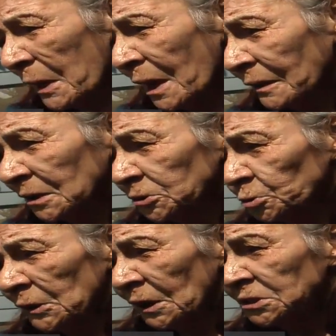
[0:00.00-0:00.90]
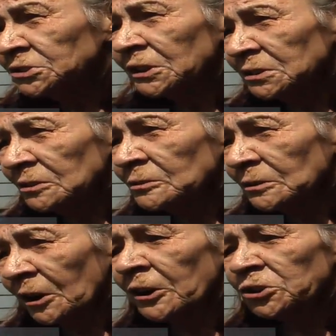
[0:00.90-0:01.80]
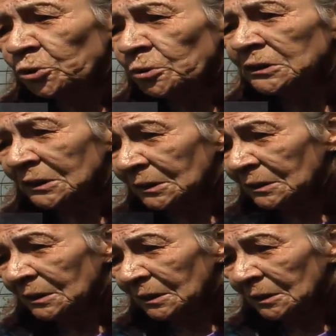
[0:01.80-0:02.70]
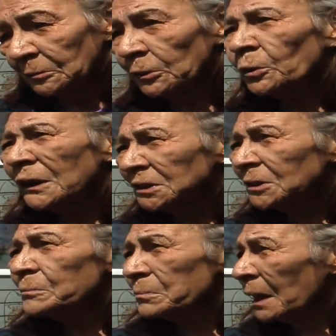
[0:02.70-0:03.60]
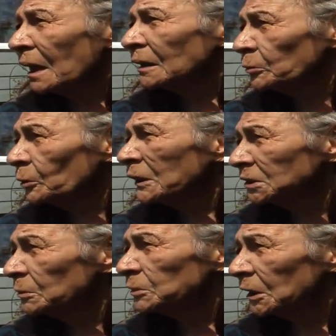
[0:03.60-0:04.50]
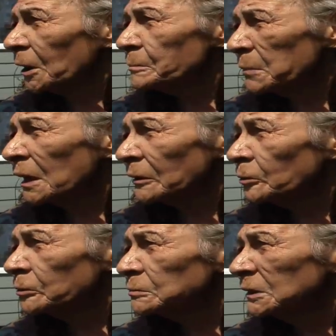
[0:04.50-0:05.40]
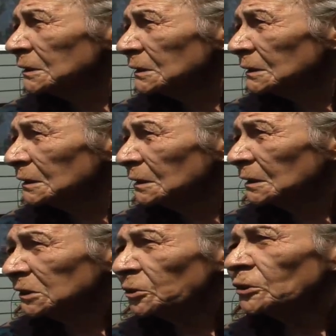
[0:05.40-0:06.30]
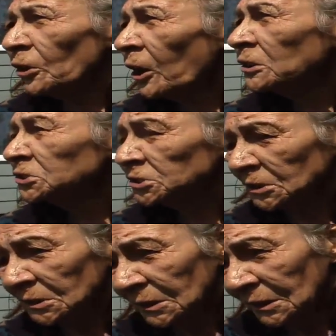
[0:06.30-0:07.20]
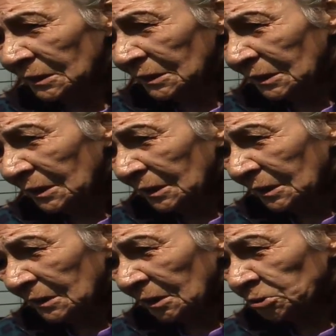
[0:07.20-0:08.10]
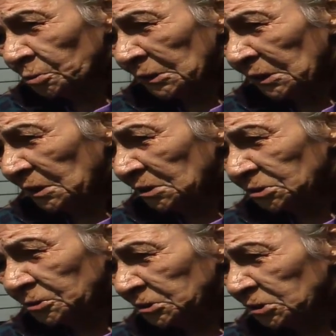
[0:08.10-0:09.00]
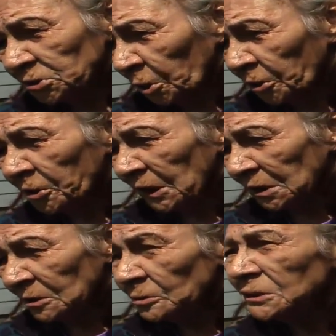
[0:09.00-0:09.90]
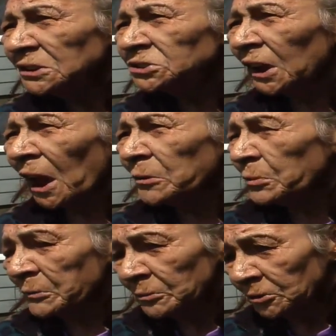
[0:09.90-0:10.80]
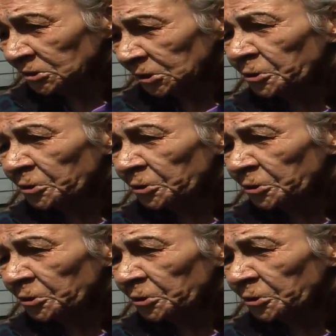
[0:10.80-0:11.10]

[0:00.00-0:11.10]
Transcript: back. That's what I said, you know, our youth. We want them back. We want them to come back home. They're lost. That's what it is. They're just hurting, you know, these gang members.